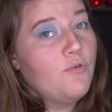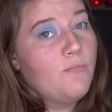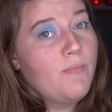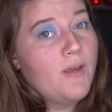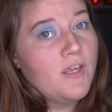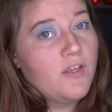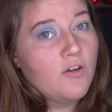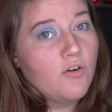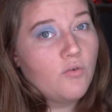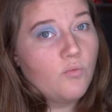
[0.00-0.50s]
you
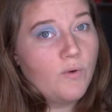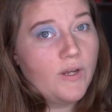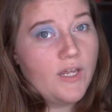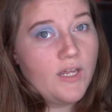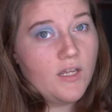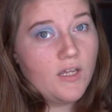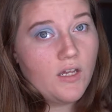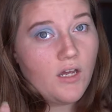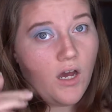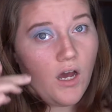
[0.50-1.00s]
make your
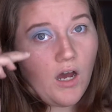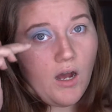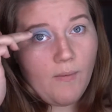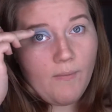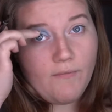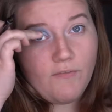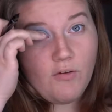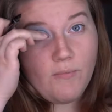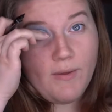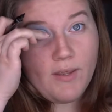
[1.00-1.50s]
wing,
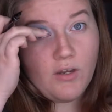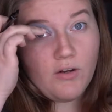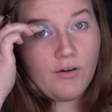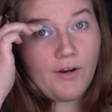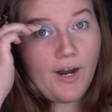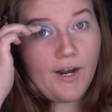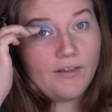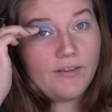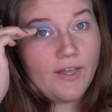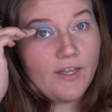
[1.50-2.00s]
if you make your
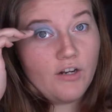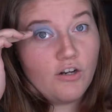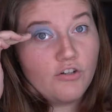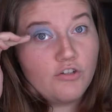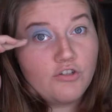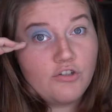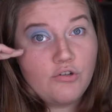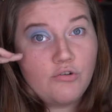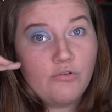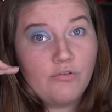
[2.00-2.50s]

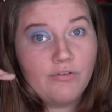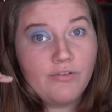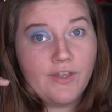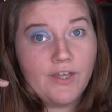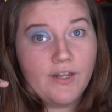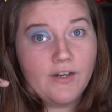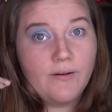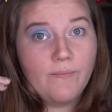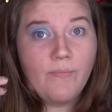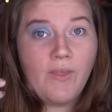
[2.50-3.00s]
eyeliner too
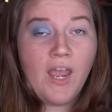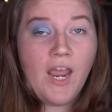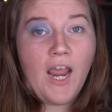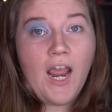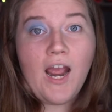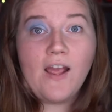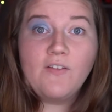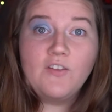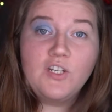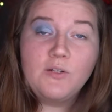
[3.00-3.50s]
thin
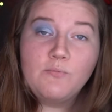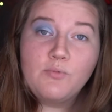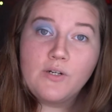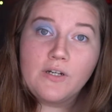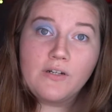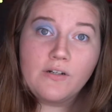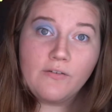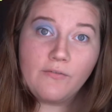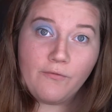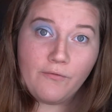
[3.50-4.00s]
and then you
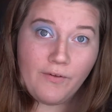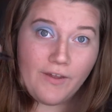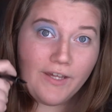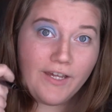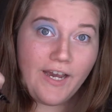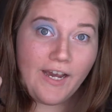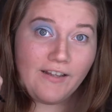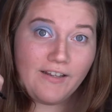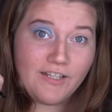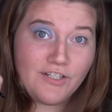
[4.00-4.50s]
put
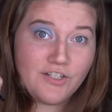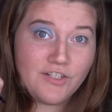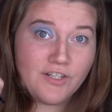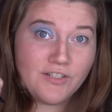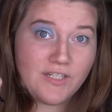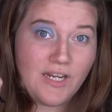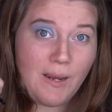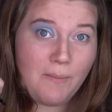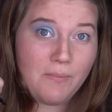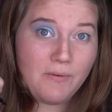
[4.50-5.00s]
fake eyelashes
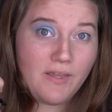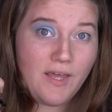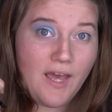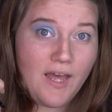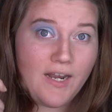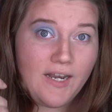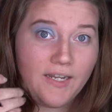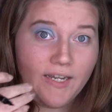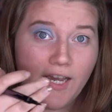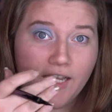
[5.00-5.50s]
on top of
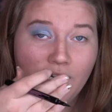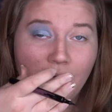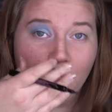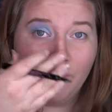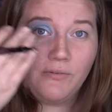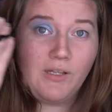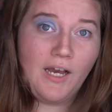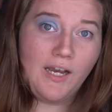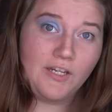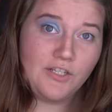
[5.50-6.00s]
that, it kind of
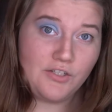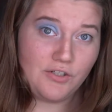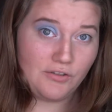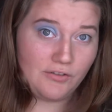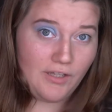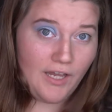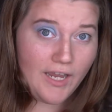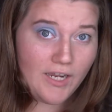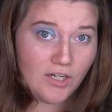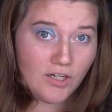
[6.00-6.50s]
blocks your
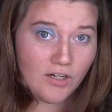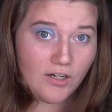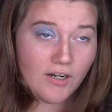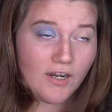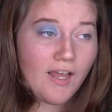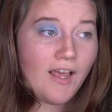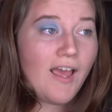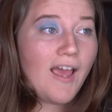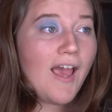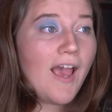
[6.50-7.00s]
liner,
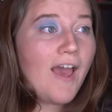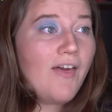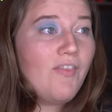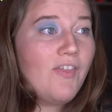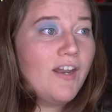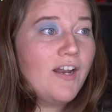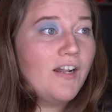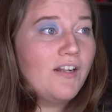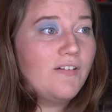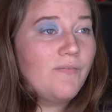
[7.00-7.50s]
and
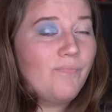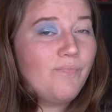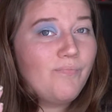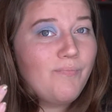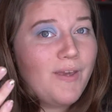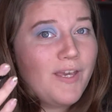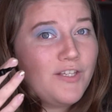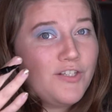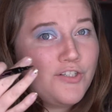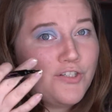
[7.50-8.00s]
then it
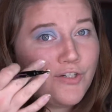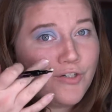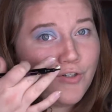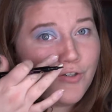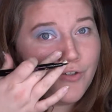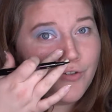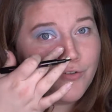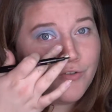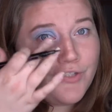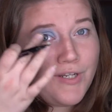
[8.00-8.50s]
makes
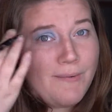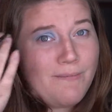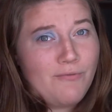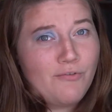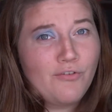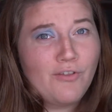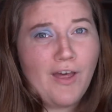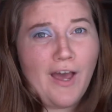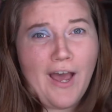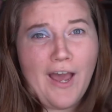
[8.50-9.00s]
your shape
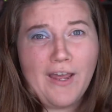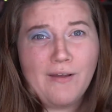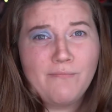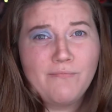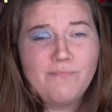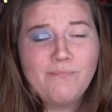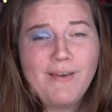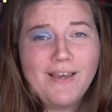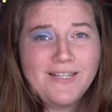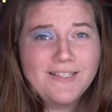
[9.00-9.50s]
of the eye,
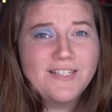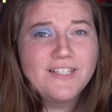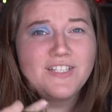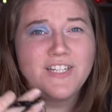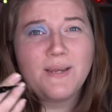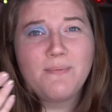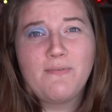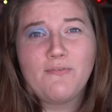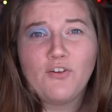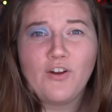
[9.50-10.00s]
makes the
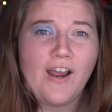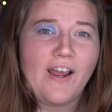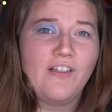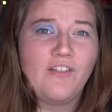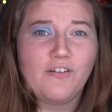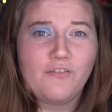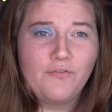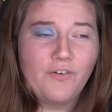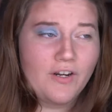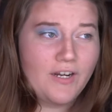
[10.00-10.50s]
shape of your eye
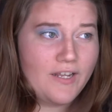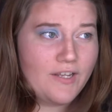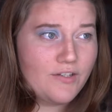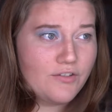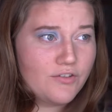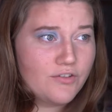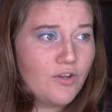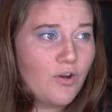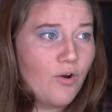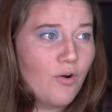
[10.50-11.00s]
look funny.
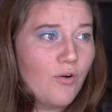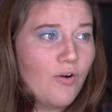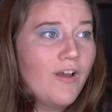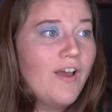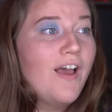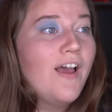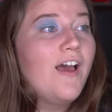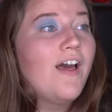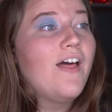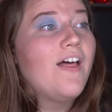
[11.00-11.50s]
So
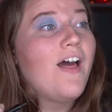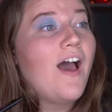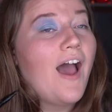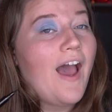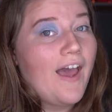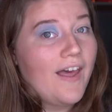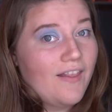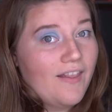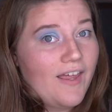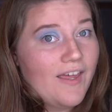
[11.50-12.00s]

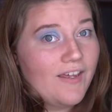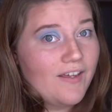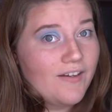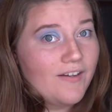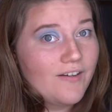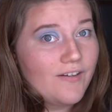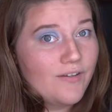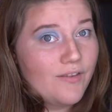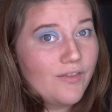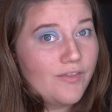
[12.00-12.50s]
I like
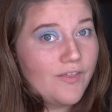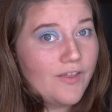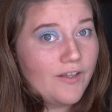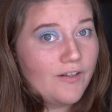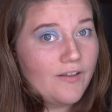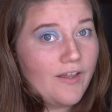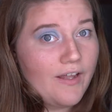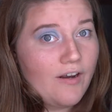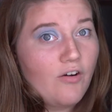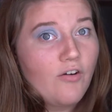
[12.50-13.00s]
a
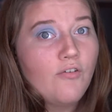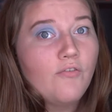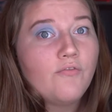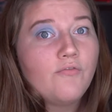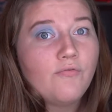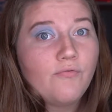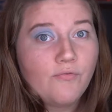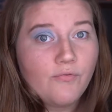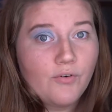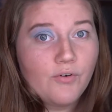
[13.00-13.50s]
thick liner
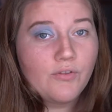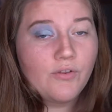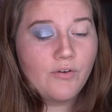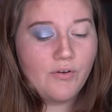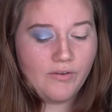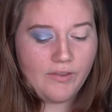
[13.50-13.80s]
for